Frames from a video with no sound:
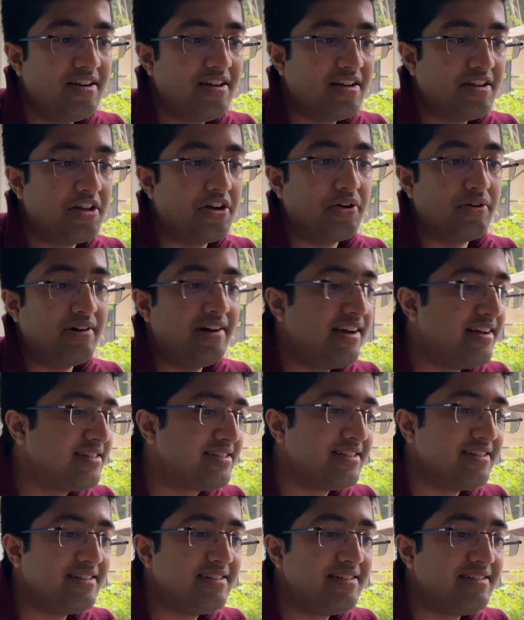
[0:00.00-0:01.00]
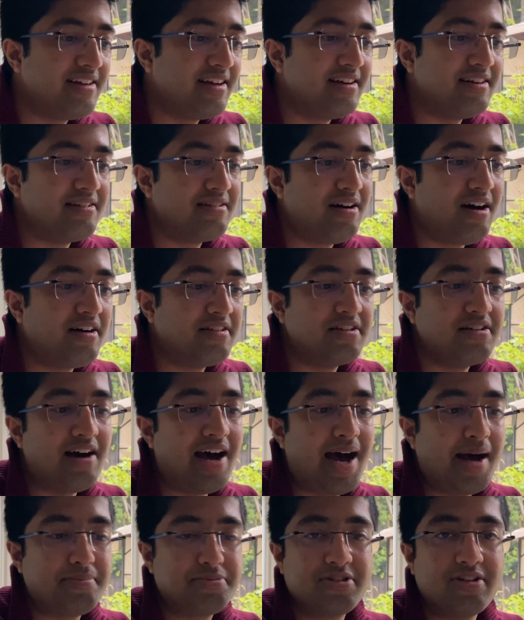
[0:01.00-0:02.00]
LinkedIn and other
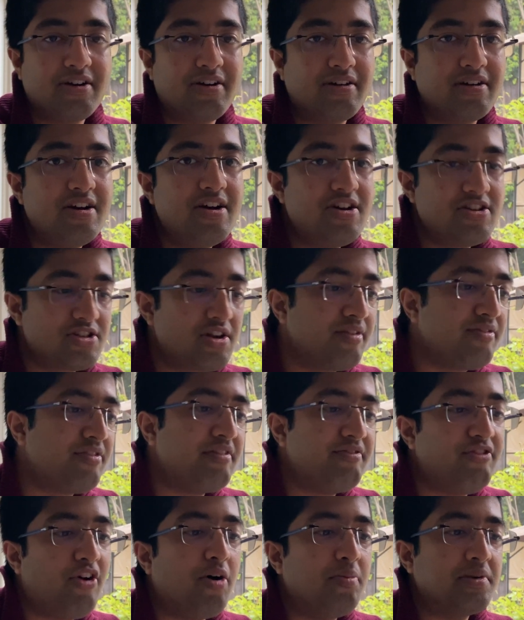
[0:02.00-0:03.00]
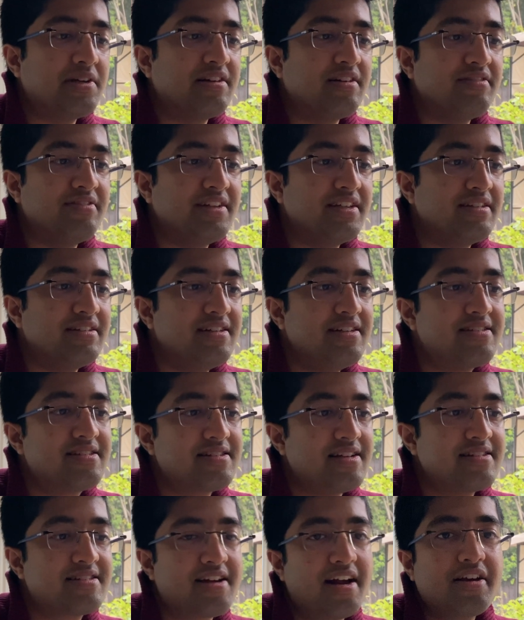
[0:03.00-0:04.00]
apps are sort of informative, and it's
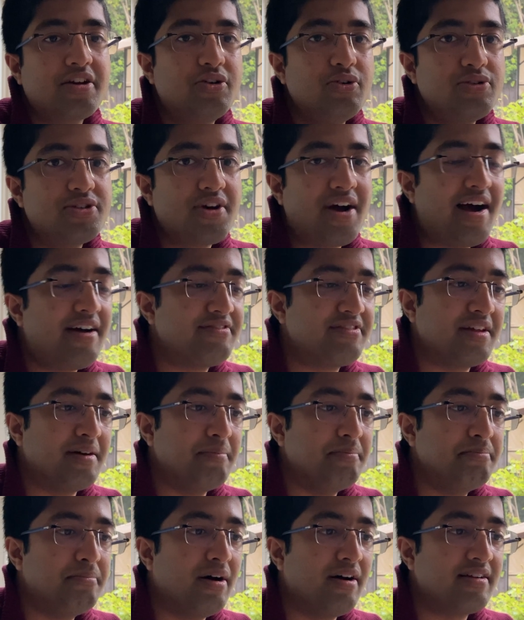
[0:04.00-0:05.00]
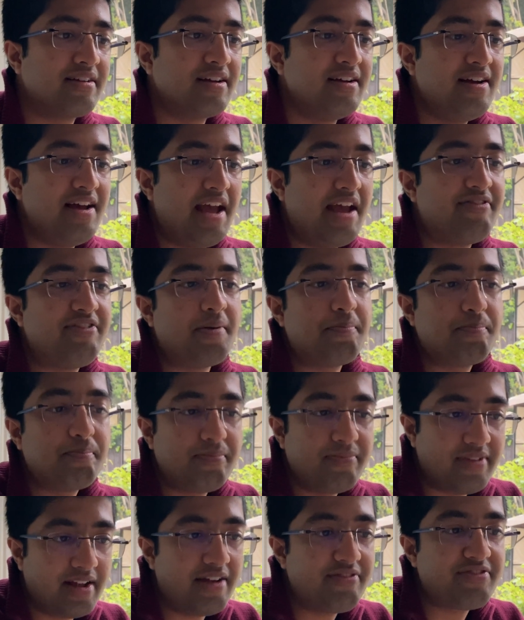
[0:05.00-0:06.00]
kind of cool to have them. But
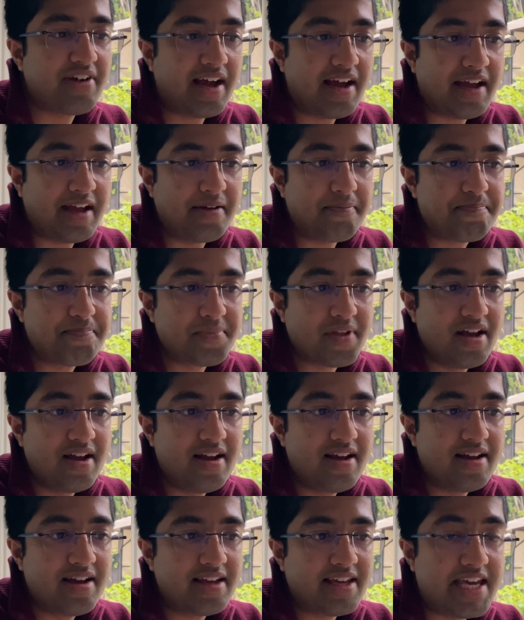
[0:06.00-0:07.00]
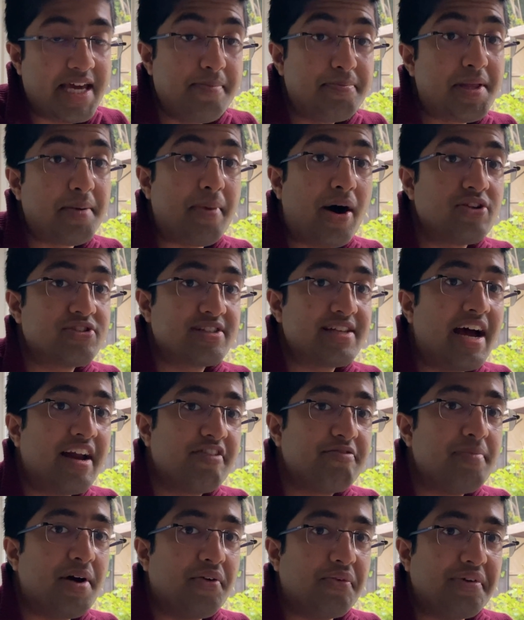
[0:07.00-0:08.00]
if I keep them outside
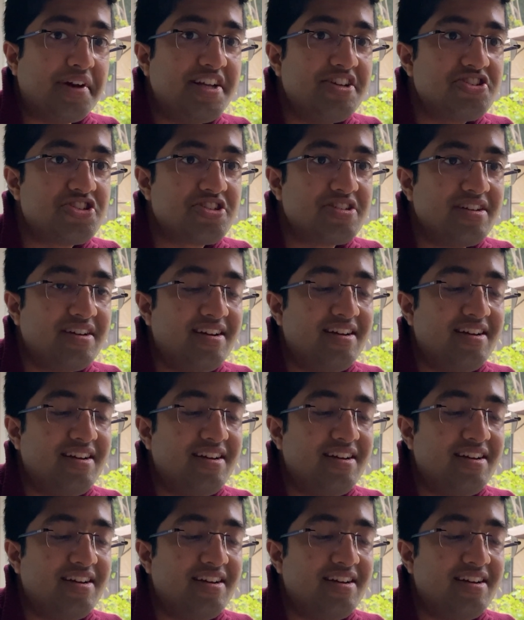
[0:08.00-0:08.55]
of my reach,